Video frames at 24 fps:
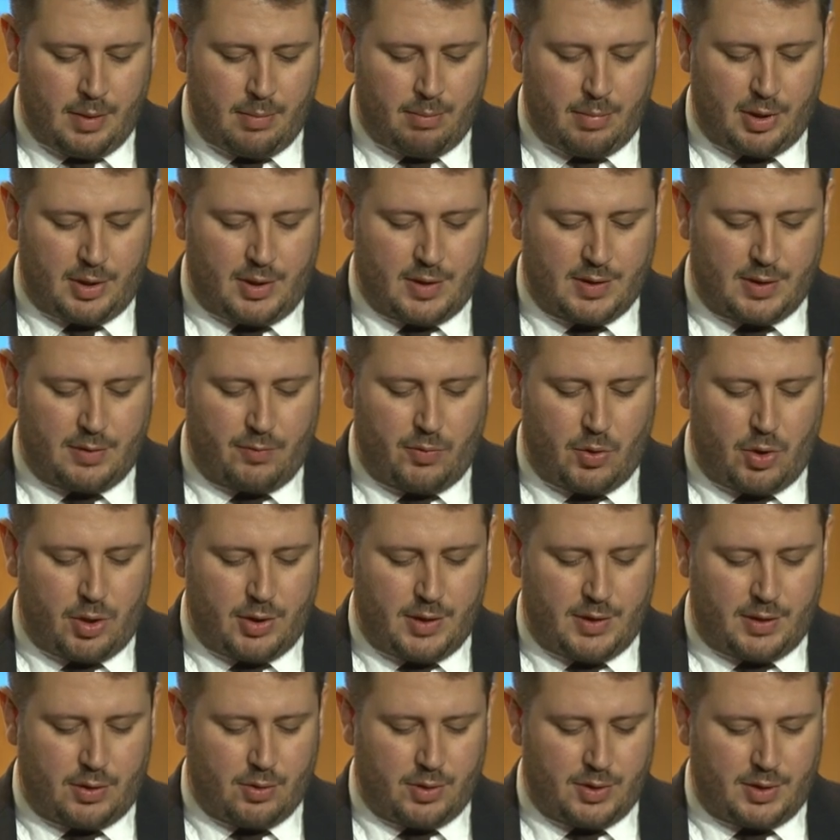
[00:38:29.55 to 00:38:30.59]
but as the
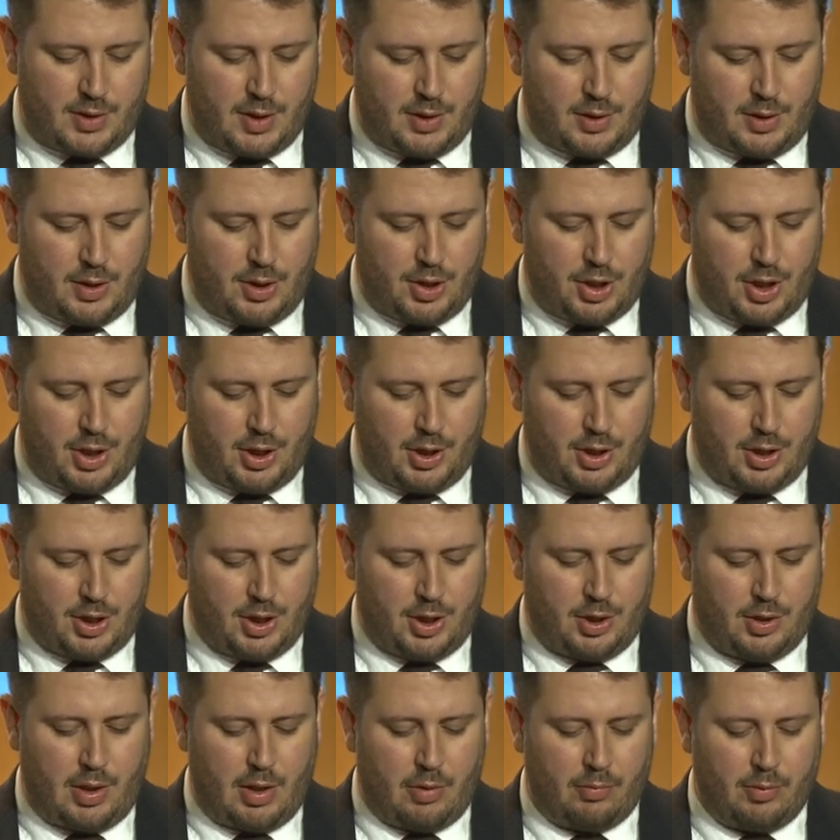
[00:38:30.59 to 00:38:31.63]
world is constantly
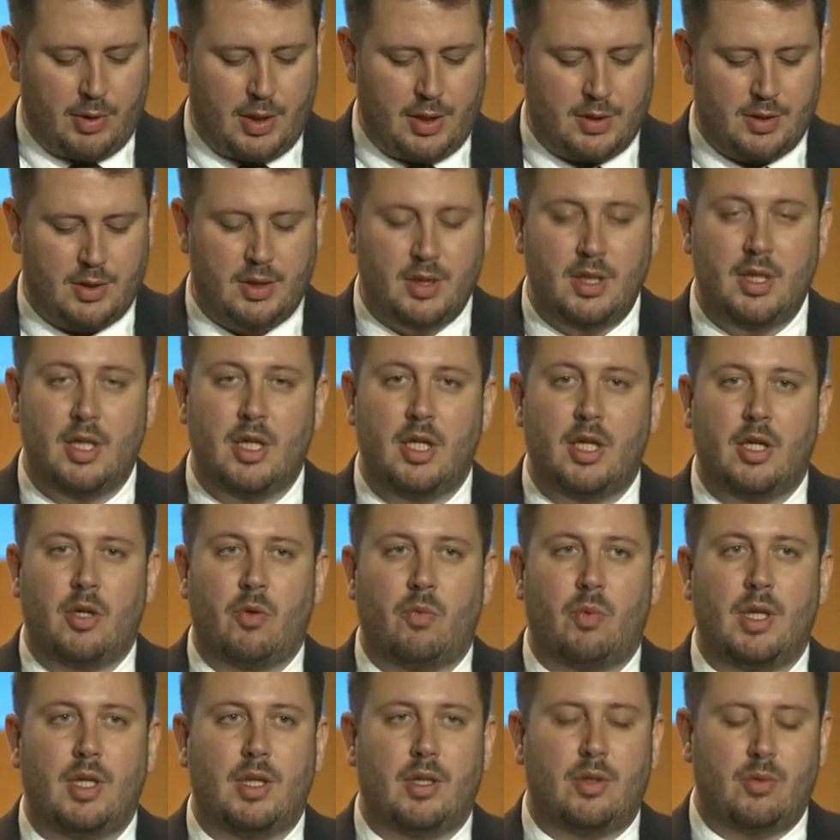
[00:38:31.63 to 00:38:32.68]
changing around us,
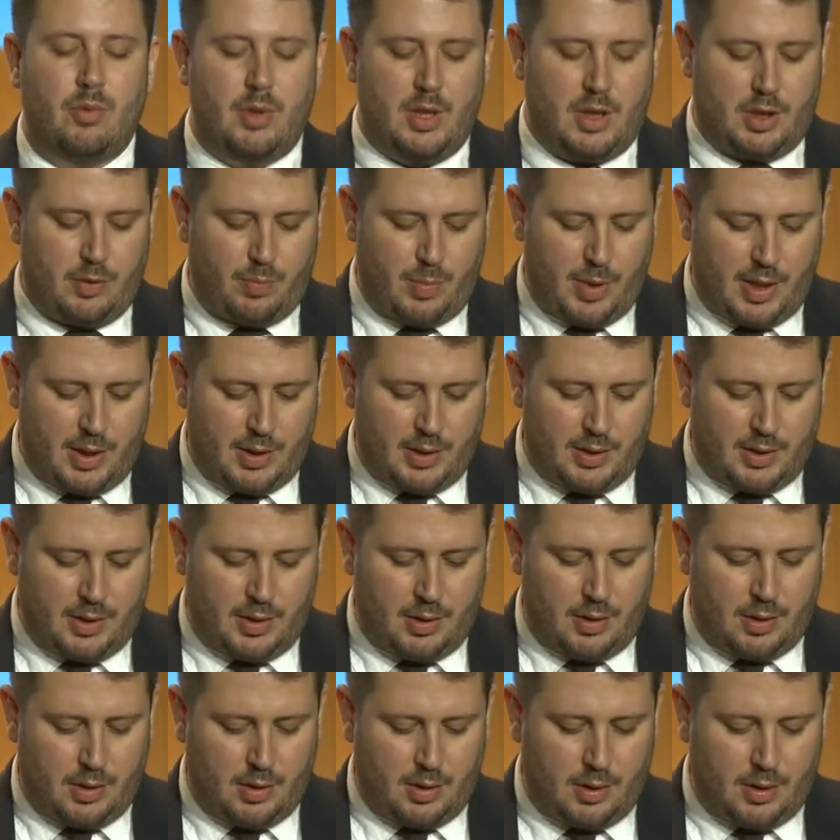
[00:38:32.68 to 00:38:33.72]
we need to expand
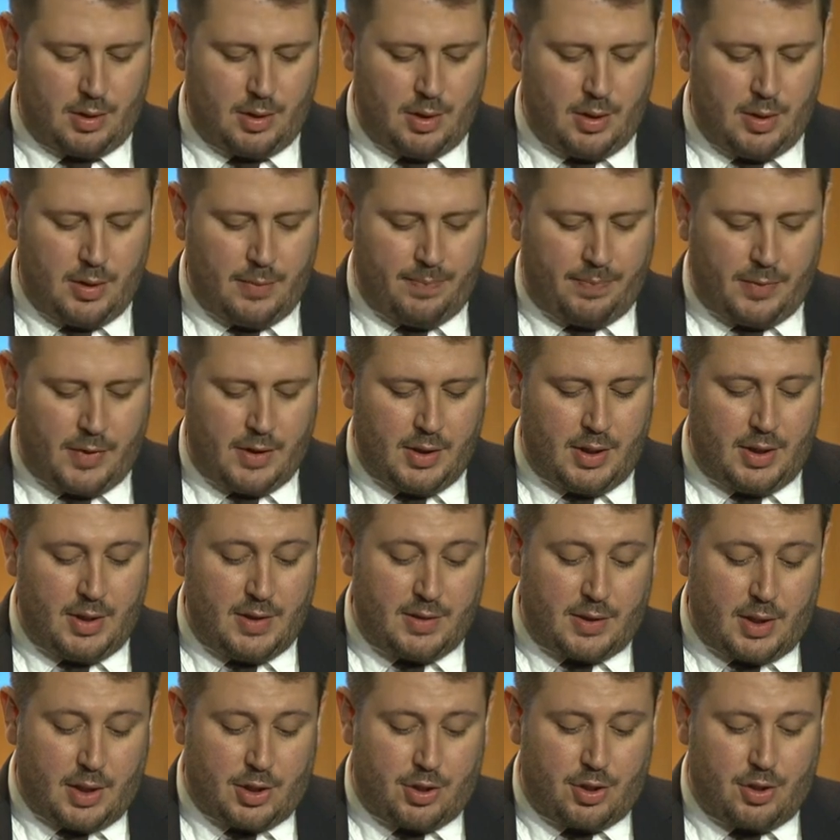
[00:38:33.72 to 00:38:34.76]
the
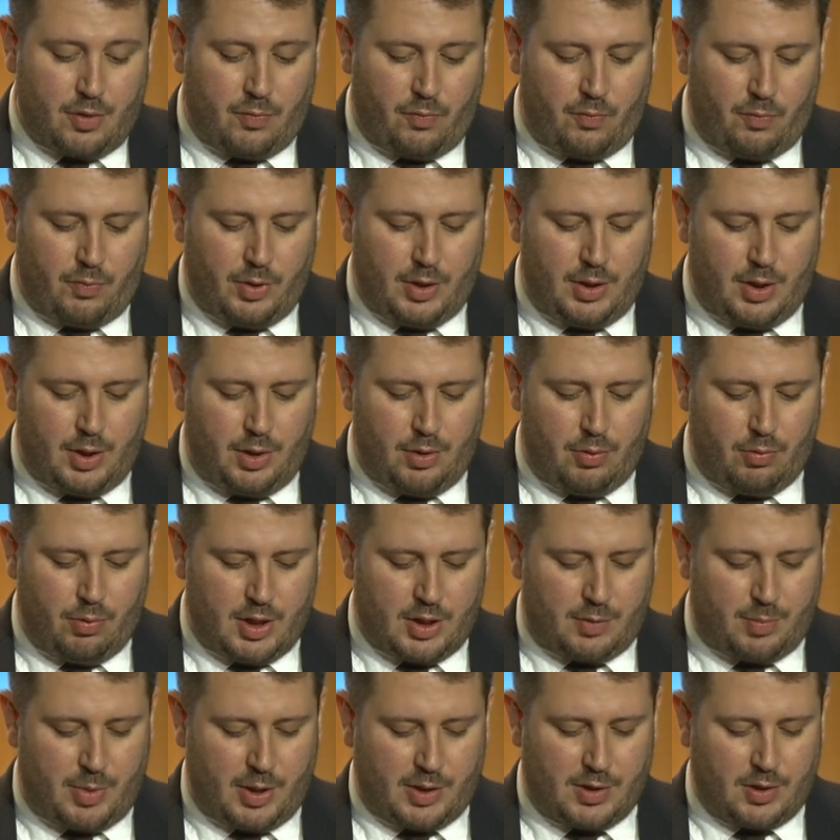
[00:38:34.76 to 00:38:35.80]
discussion with the new
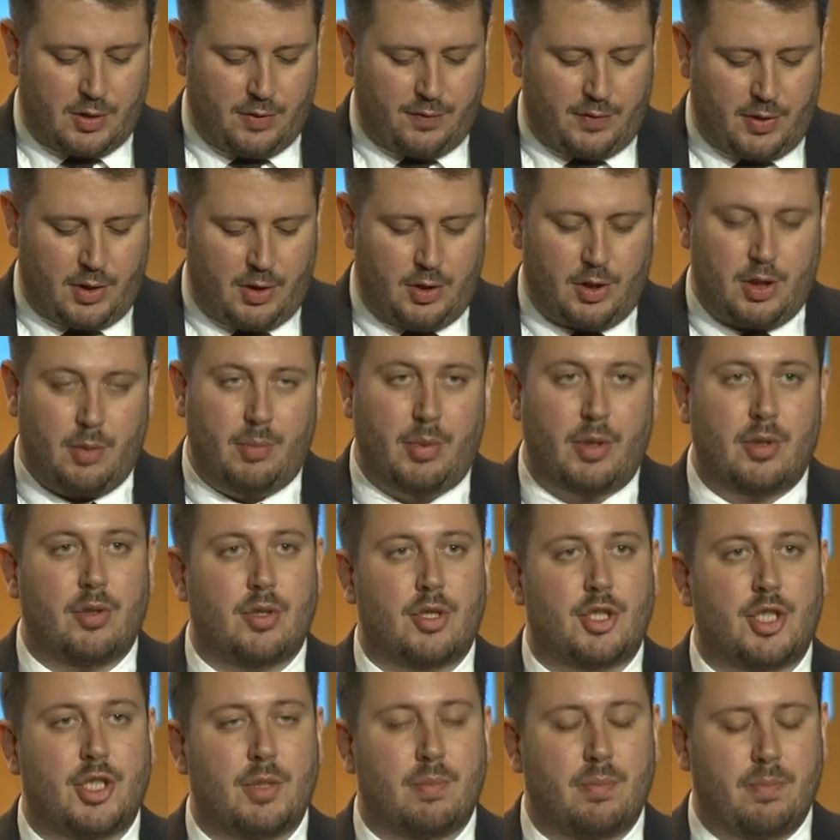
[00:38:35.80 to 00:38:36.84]
aspects of
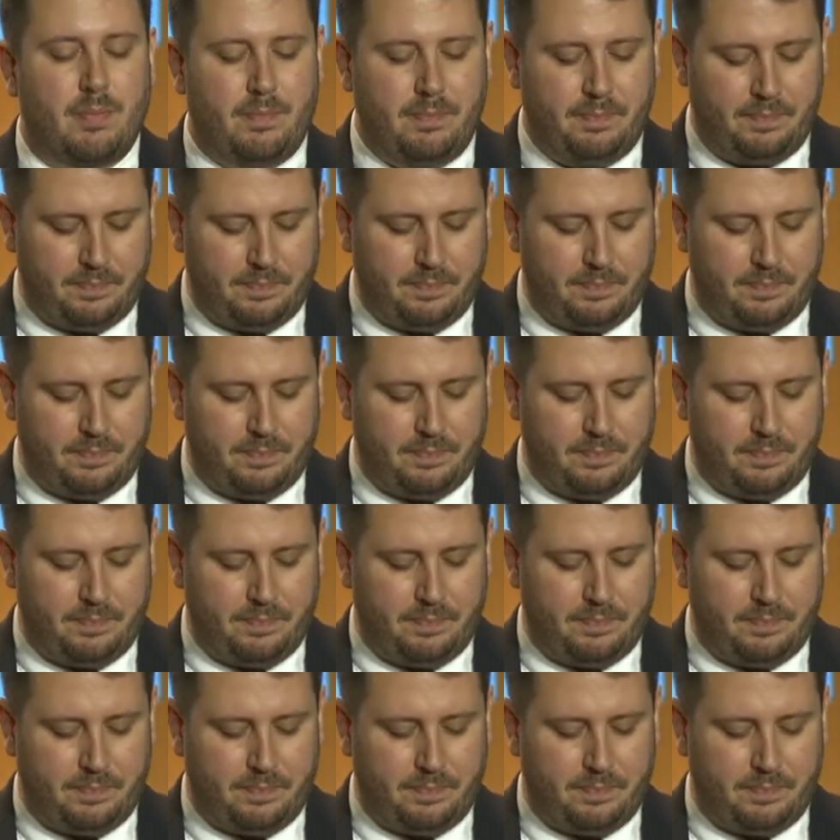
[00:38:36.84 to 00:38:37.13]
entrepreneurship.